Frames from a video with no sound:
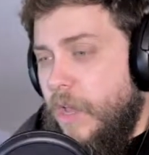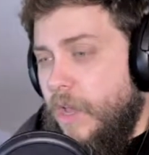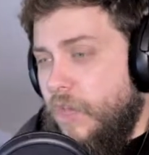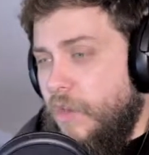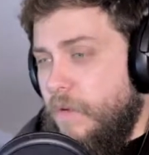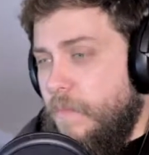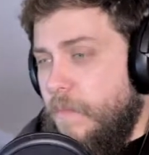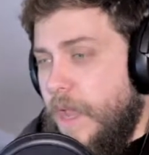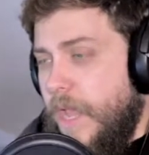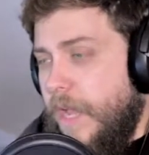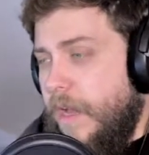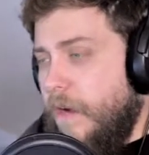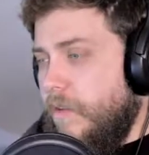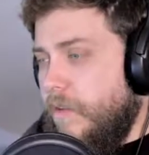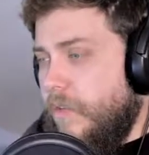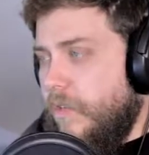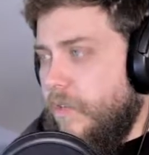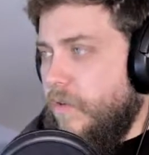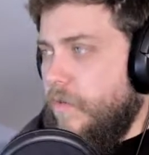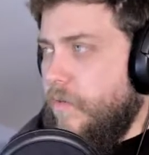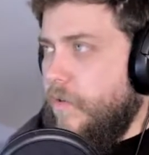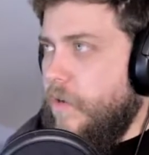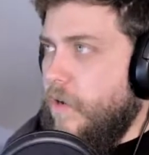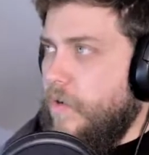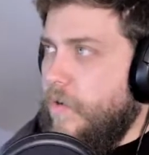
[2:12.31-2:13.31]
You may
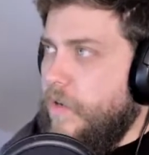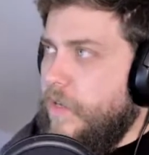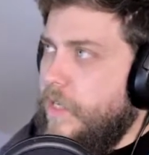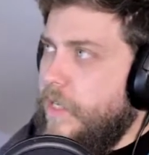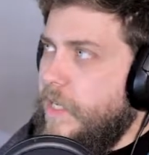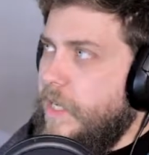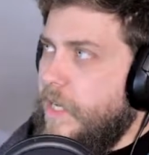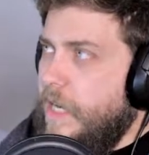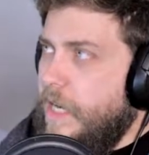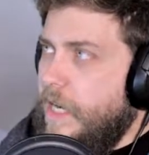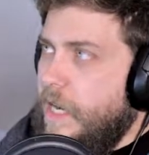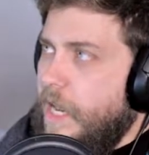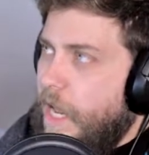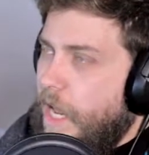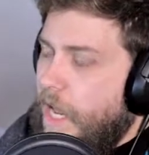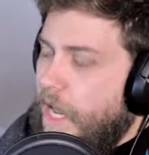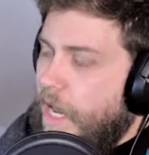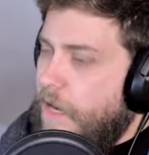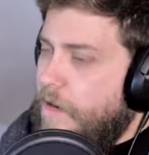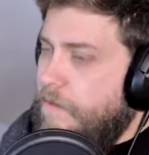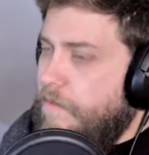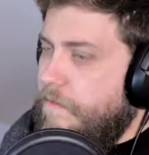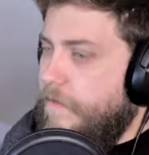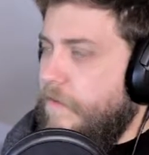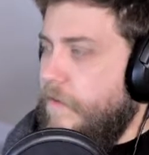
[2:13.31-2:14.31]
also notice it in a
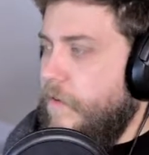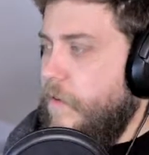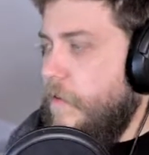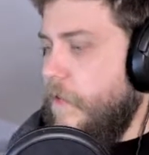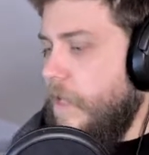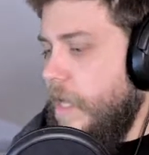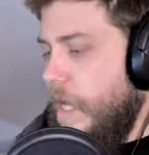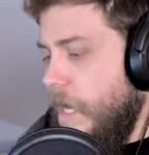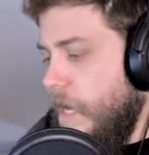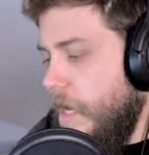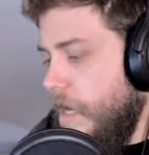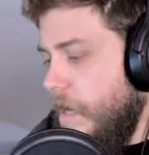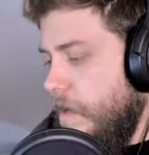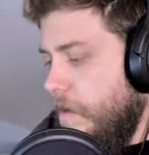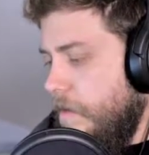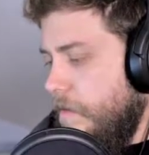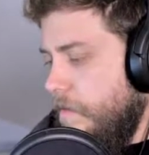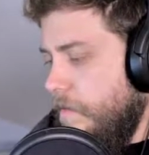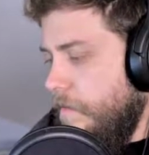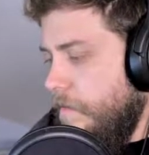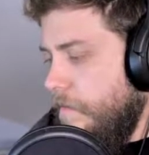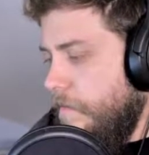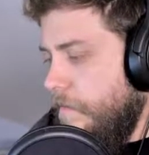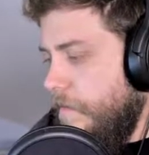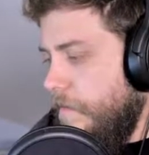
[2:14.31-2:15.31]
handful
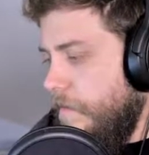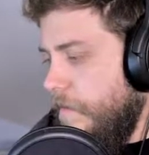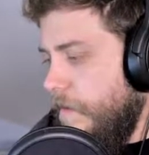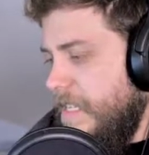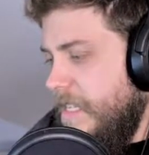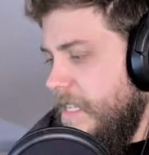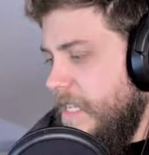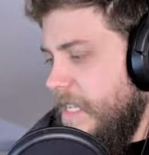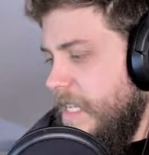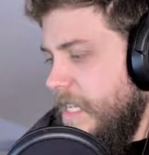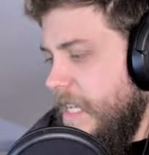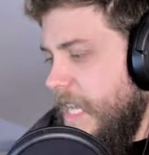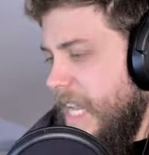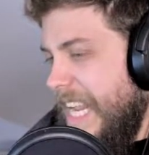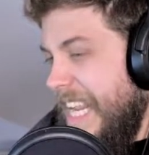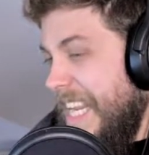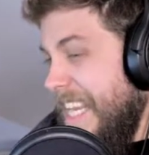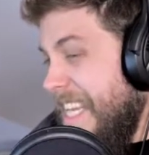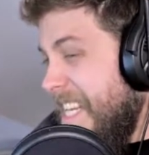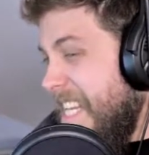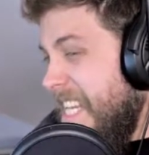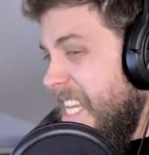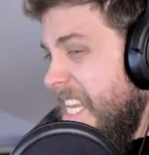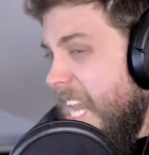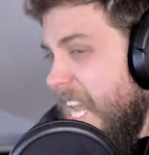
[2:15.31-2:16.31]
of
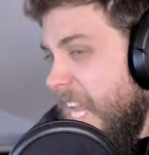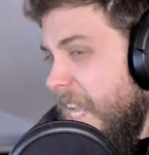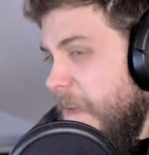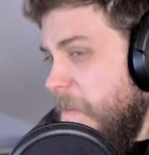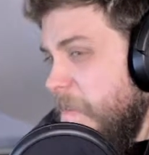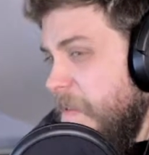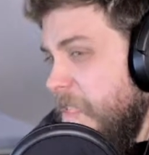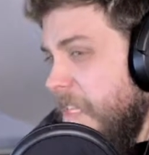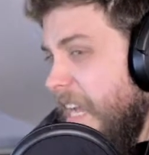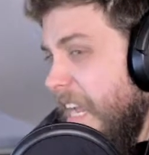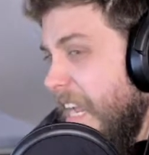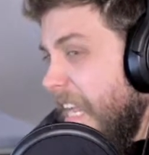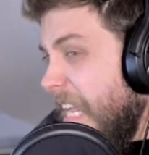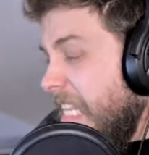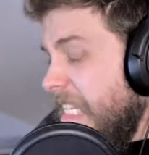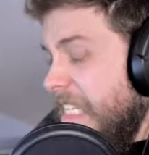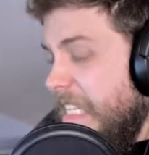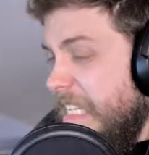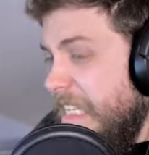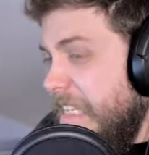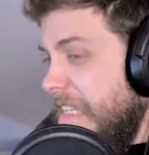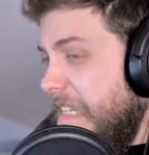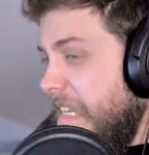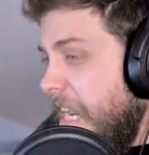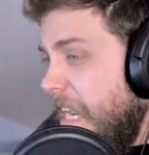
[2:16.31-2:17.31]
indie games, I guess
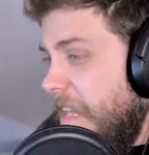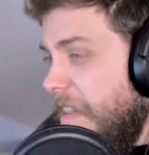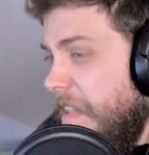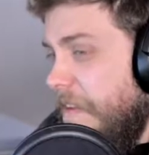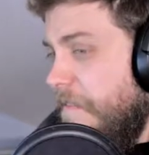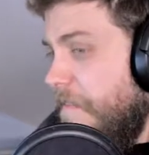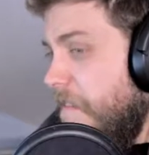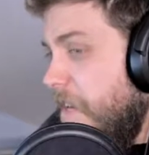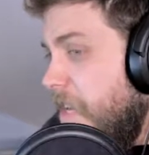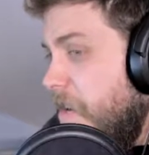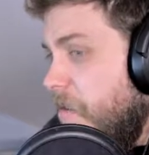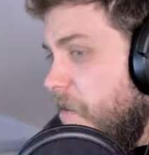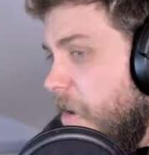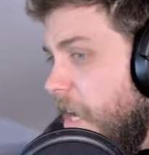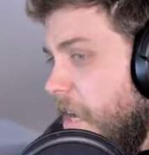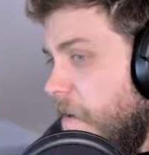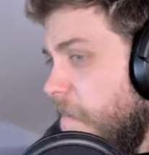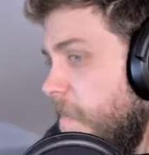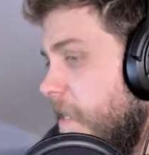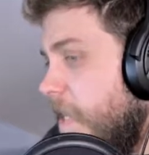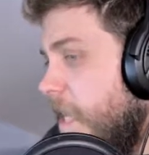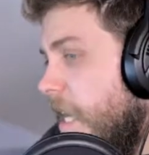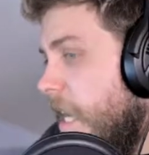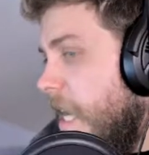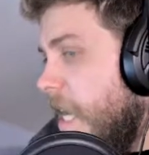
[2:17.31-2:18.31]
you could say, like video
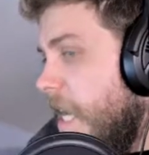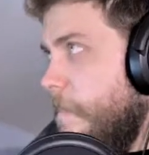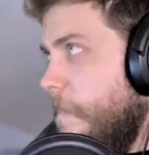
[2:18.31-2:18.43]
games.